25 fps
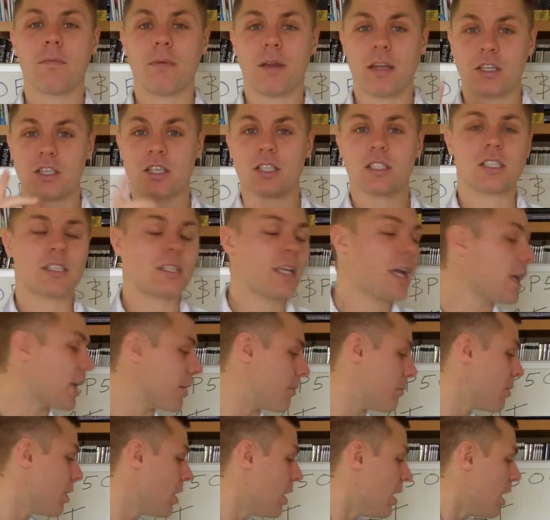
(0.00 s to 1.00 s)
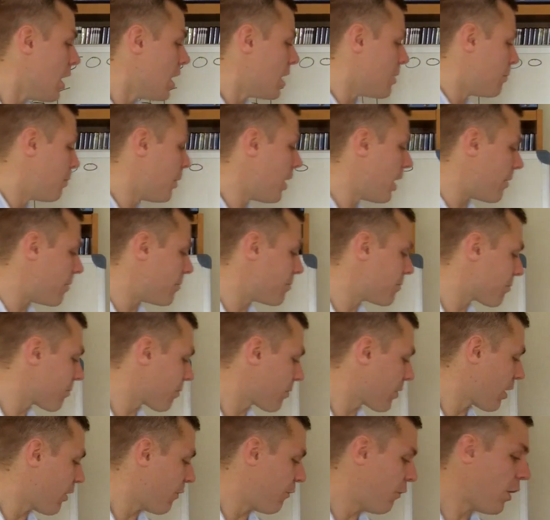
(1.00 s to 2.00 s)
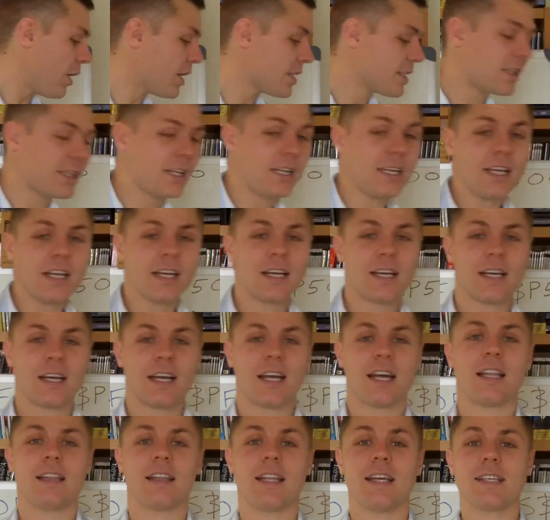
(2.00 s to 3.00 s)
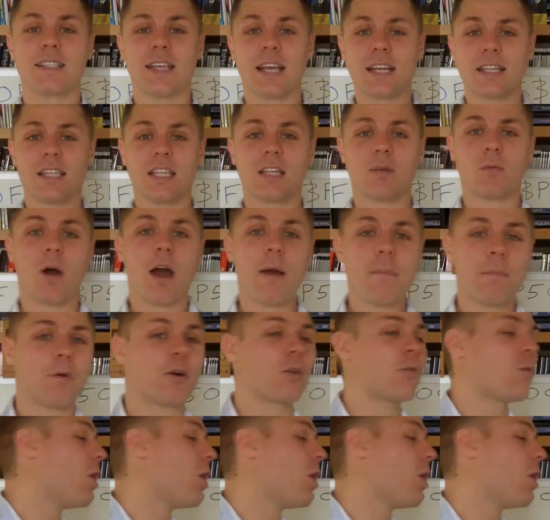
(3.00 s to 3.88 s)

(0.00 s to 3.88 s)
in just a second. But firstly, let's get to the whiteboard.